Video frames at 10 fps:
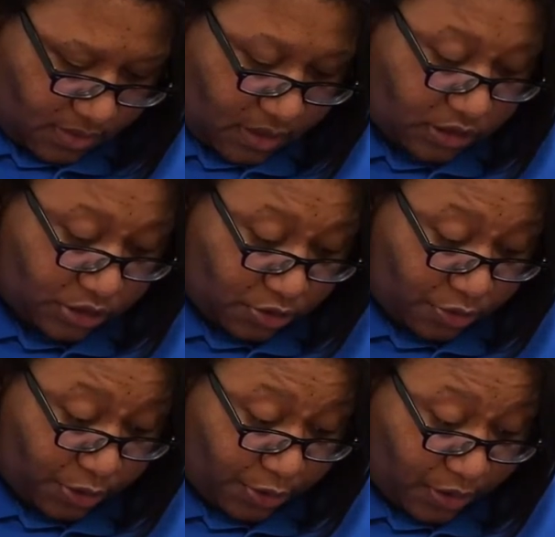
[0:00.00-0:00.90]
A snow
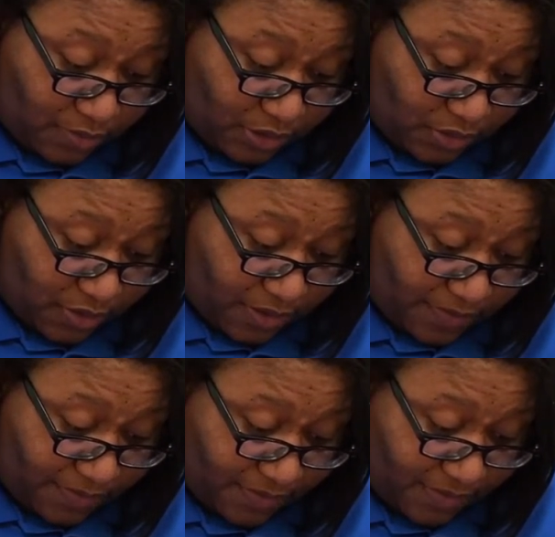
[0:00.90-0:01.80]
girl, I'm sorry.
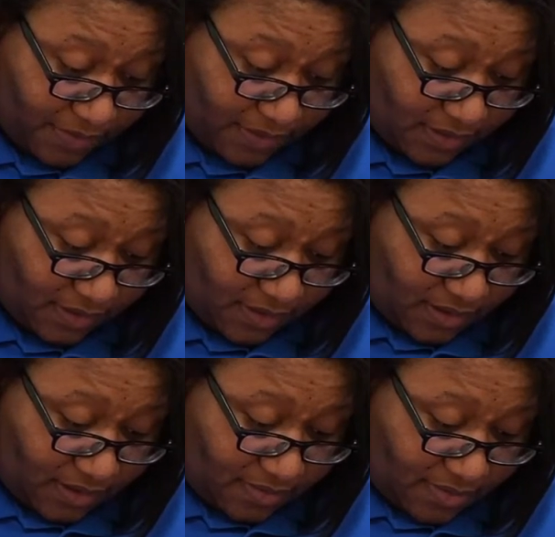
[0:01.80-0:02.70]

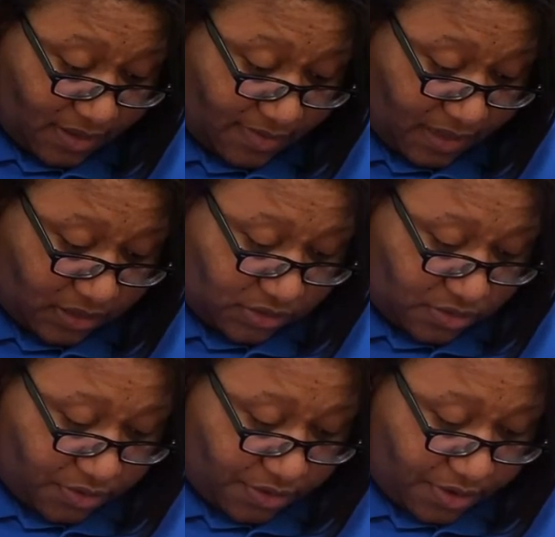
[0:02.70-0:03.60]
You can make a
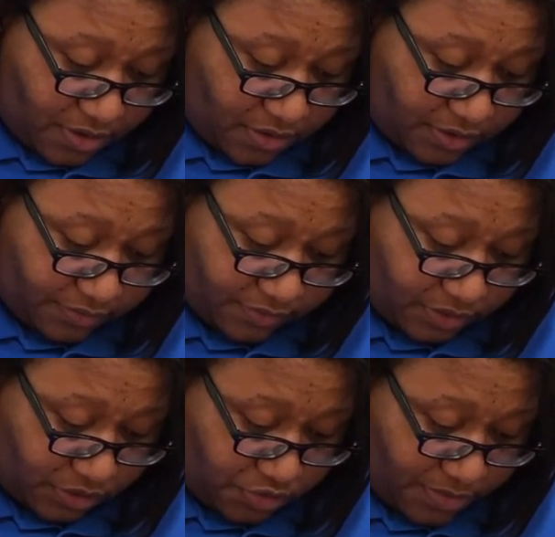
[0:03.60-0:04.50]
snow girl or
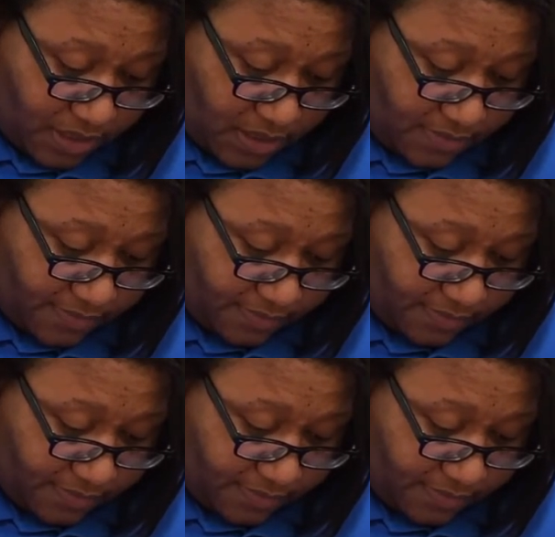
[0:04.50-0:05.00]
snowman.